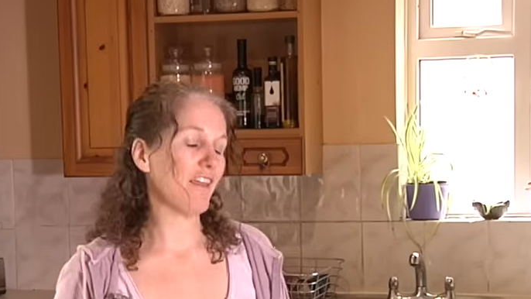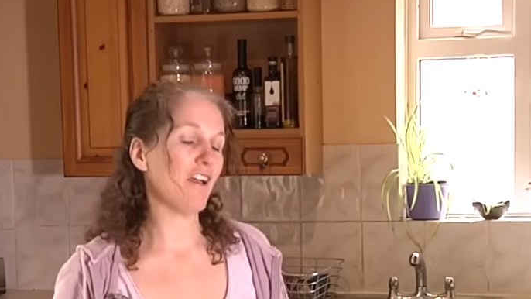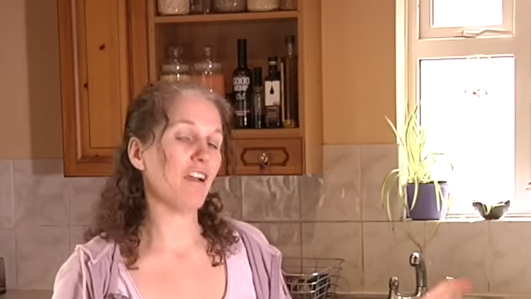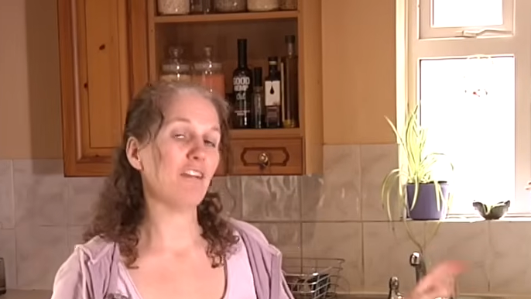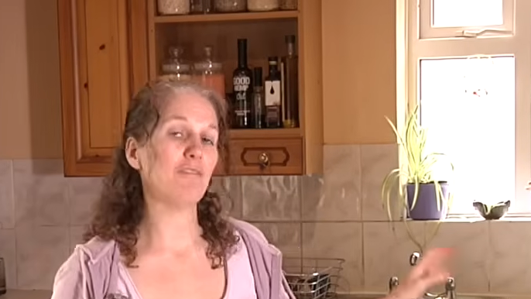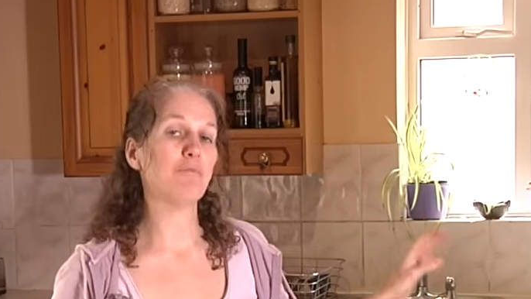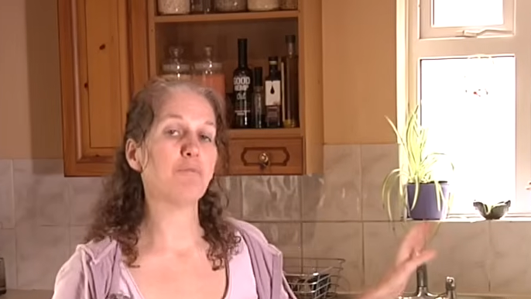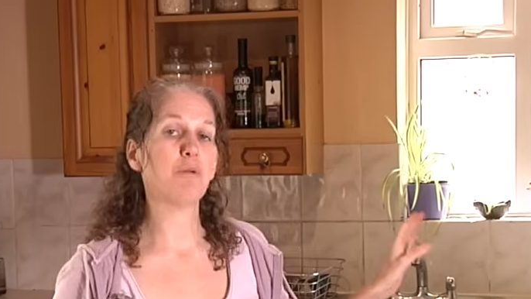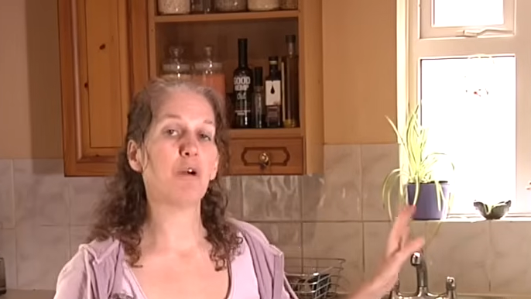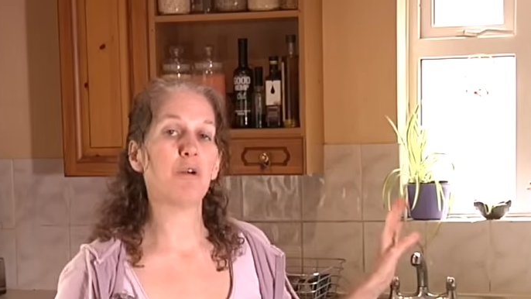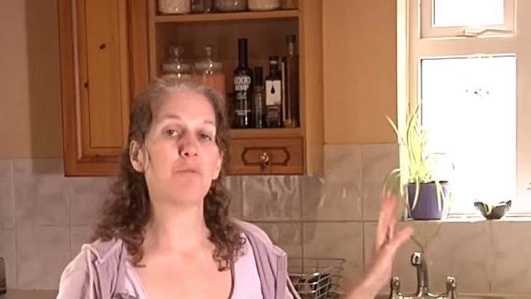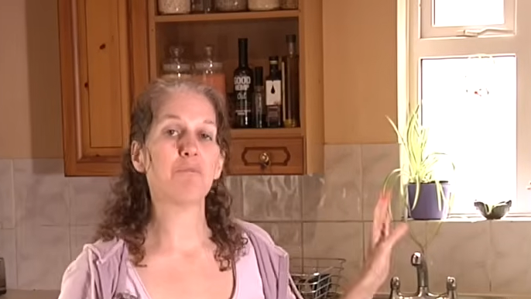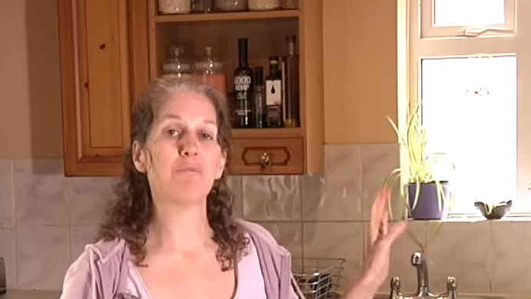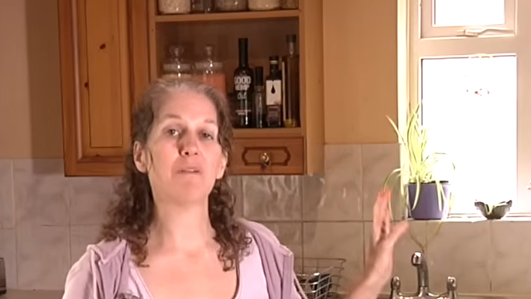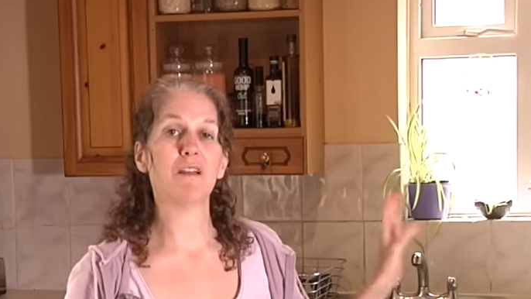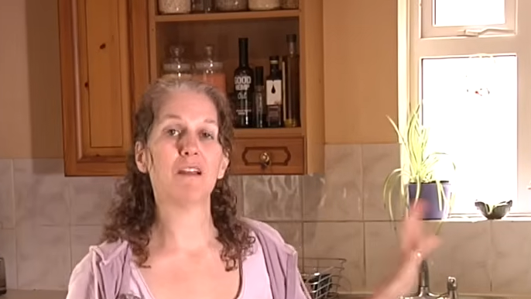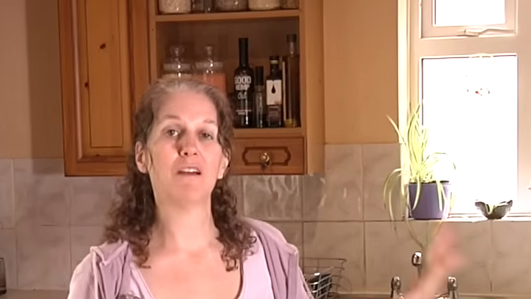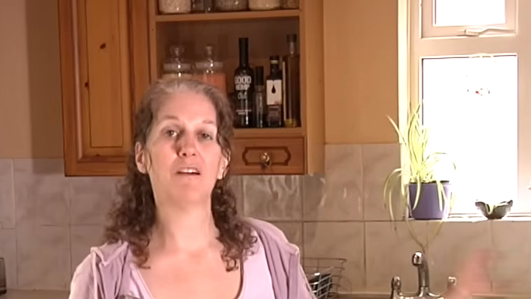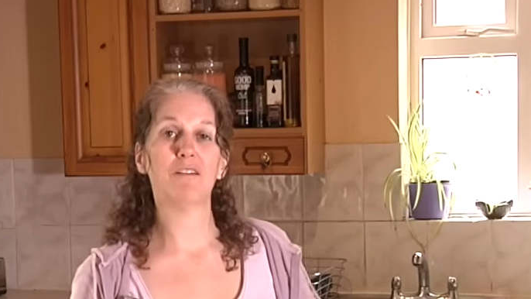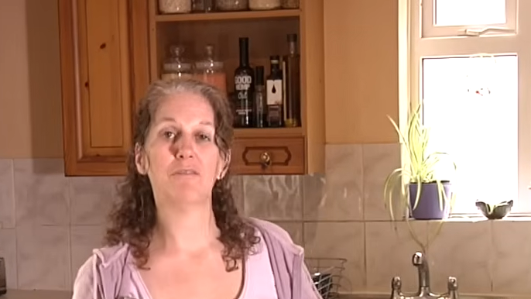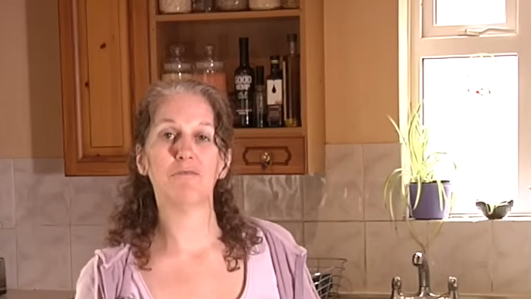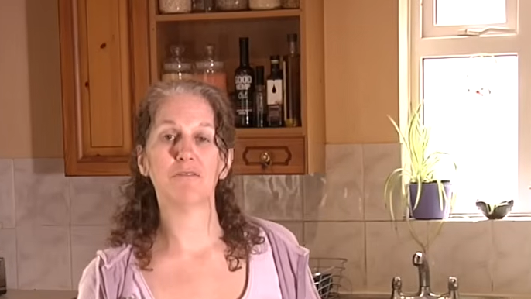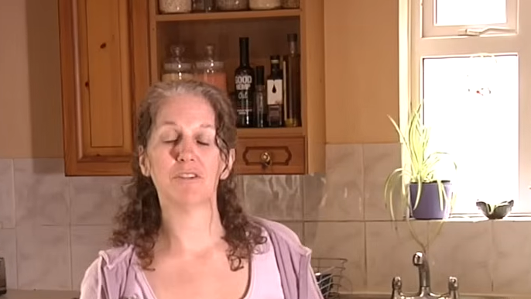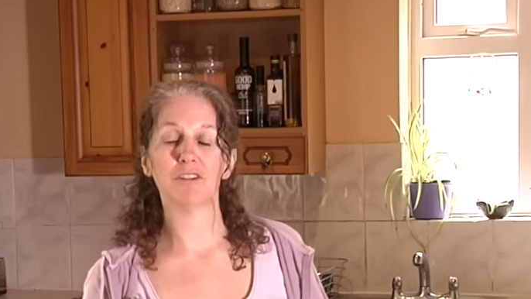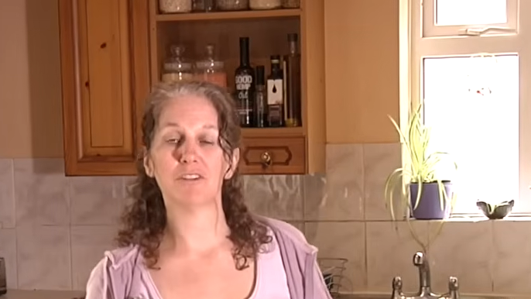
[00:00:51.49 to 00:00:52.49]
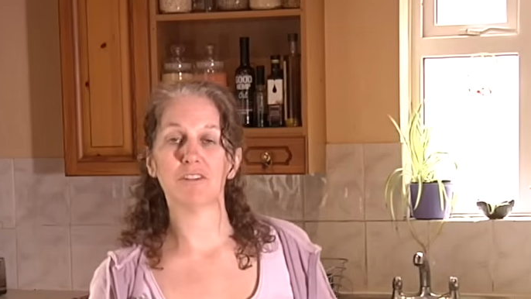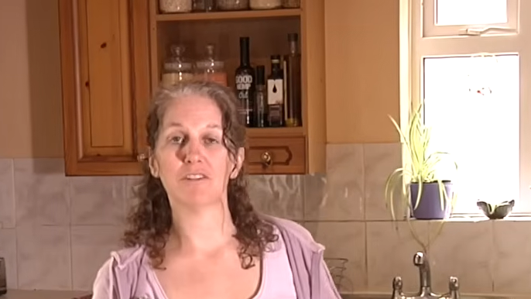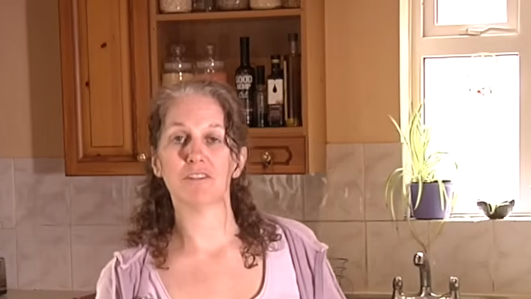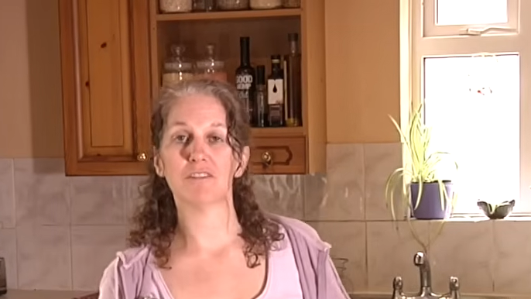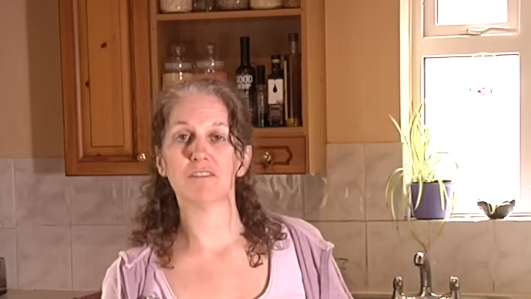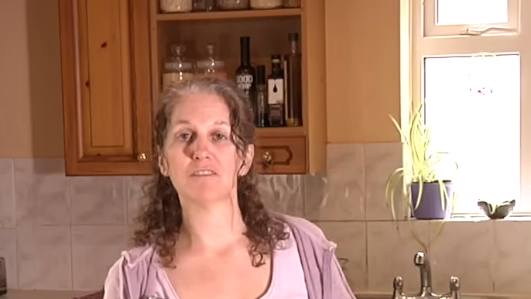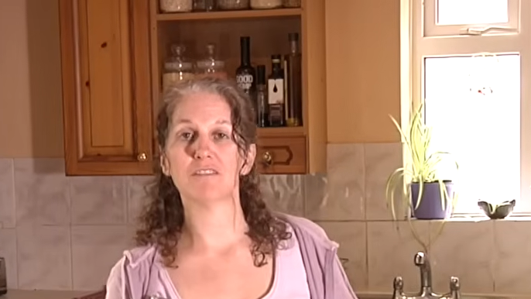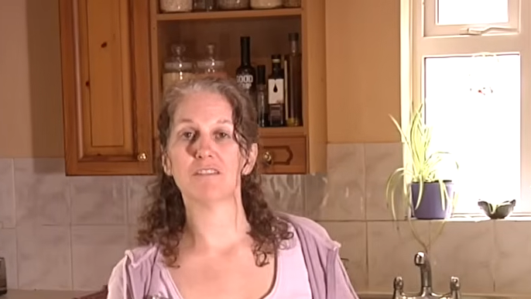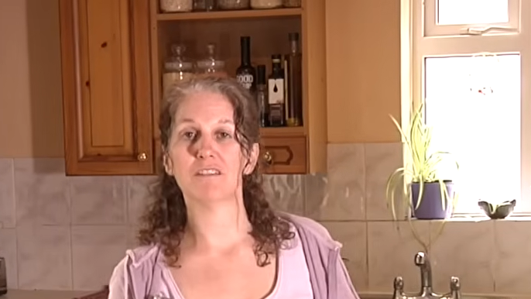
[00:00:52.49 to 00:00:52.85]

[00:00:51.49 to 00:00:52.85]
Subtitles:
I've popped my oven on